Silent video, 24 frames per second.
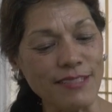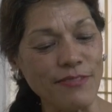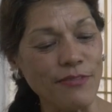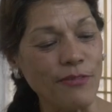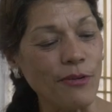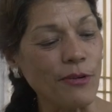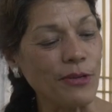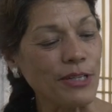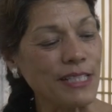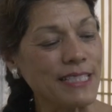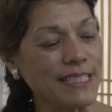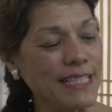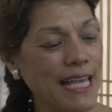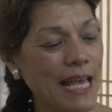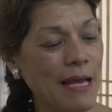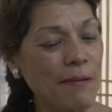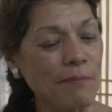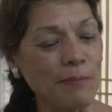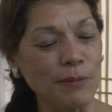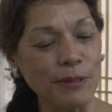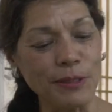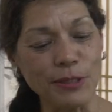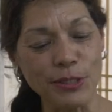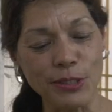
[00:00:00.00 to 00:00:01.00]
For
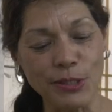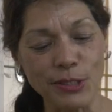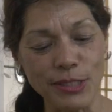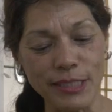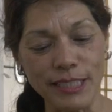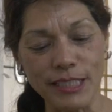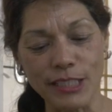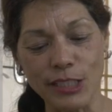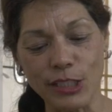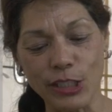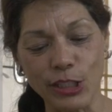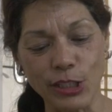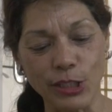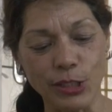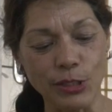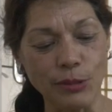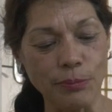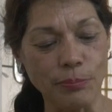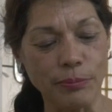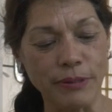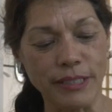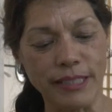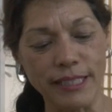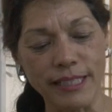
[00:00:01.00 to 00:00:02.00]
example, her little
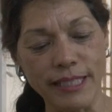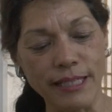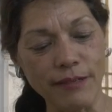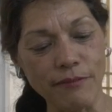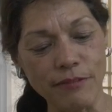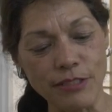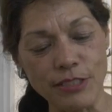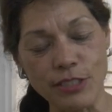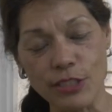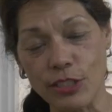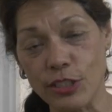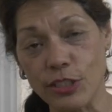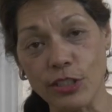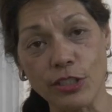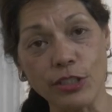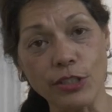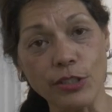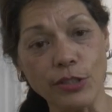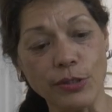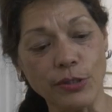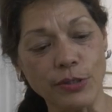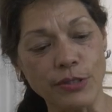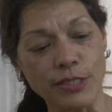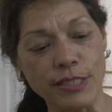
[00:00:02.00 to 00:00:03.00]
Cupid, it was
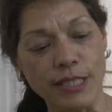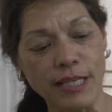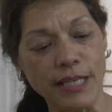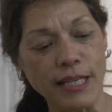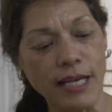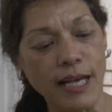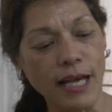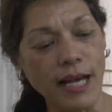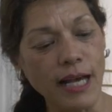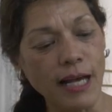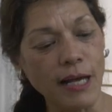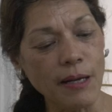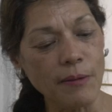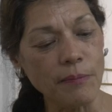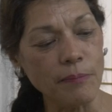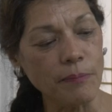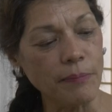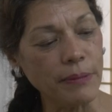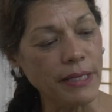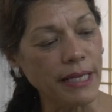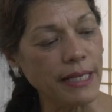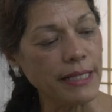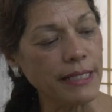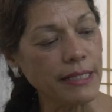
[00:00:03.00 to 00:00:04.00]
cute,
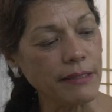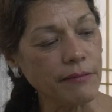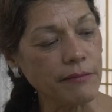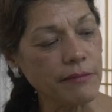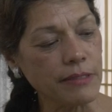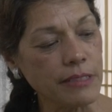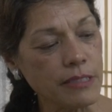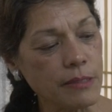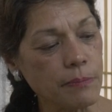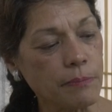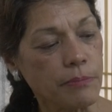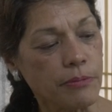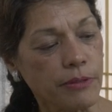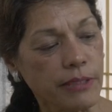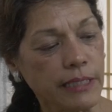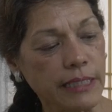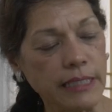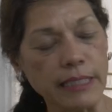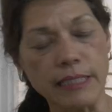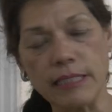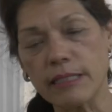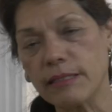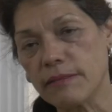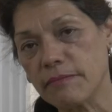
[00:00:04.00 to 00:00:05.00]
but it was
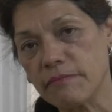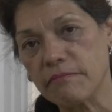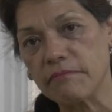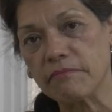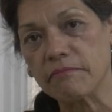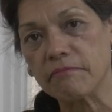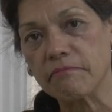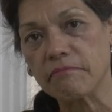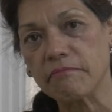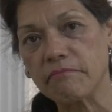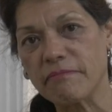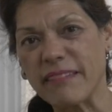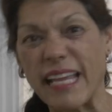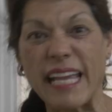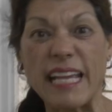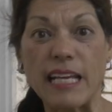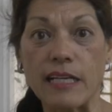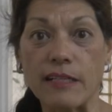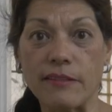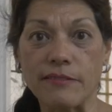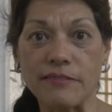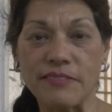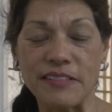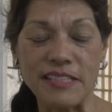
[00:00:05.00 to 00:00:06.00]
pretty negative.